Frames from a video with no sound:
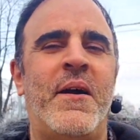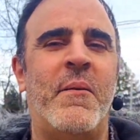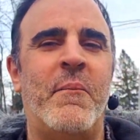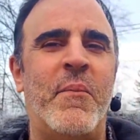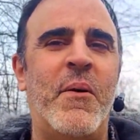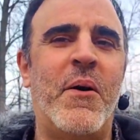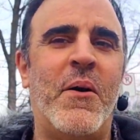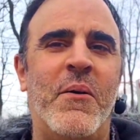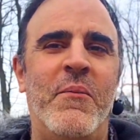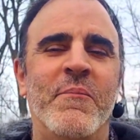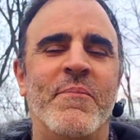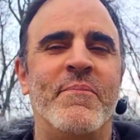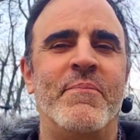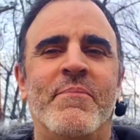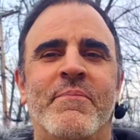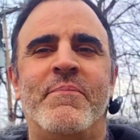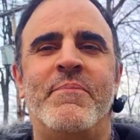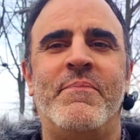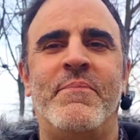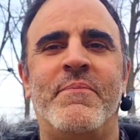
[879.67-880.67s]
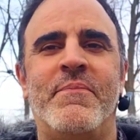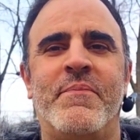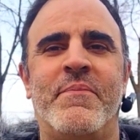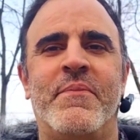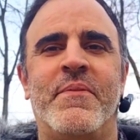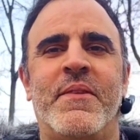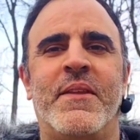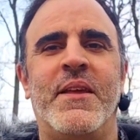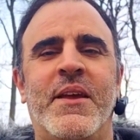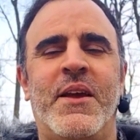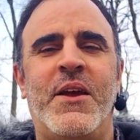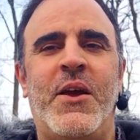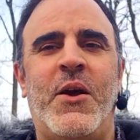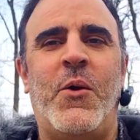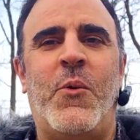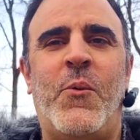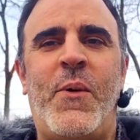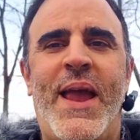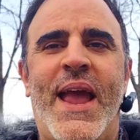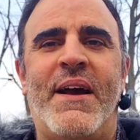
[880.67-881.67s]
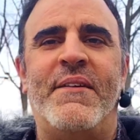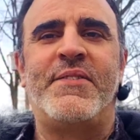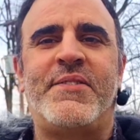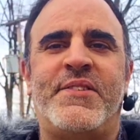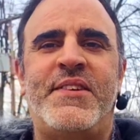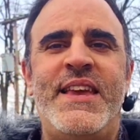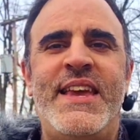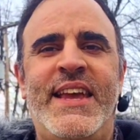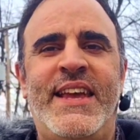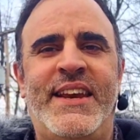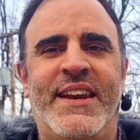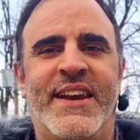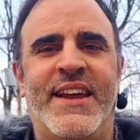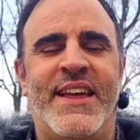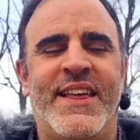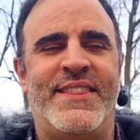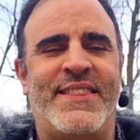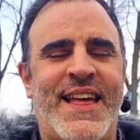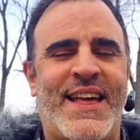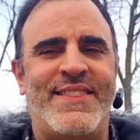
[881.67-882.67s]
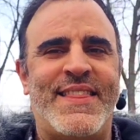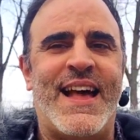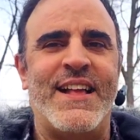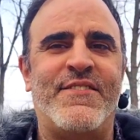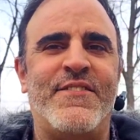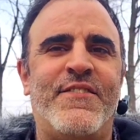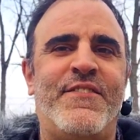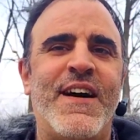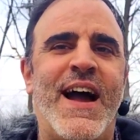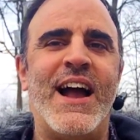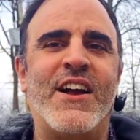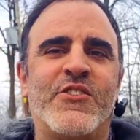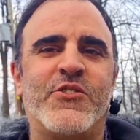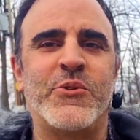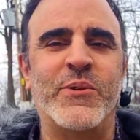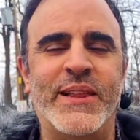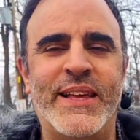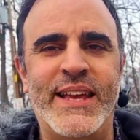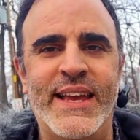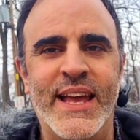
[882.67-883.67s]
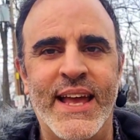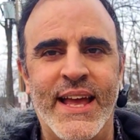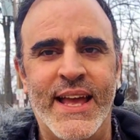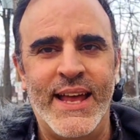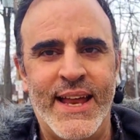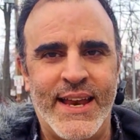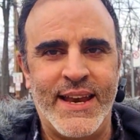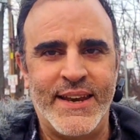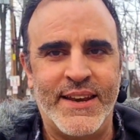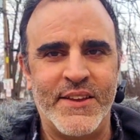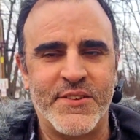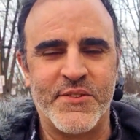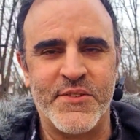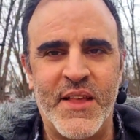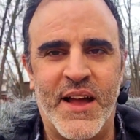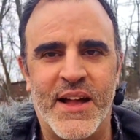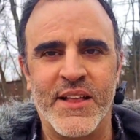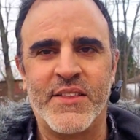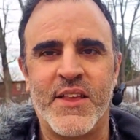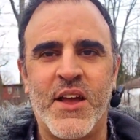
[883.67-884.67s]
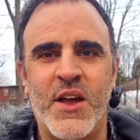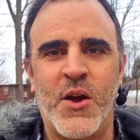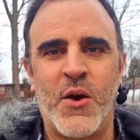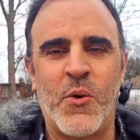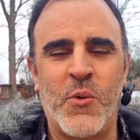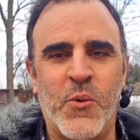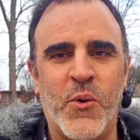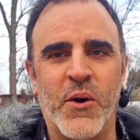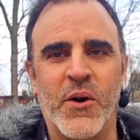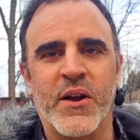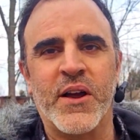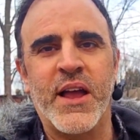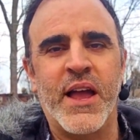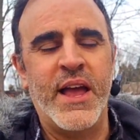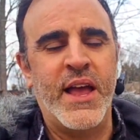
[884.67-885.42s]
Bro, we have seen that factually does not work.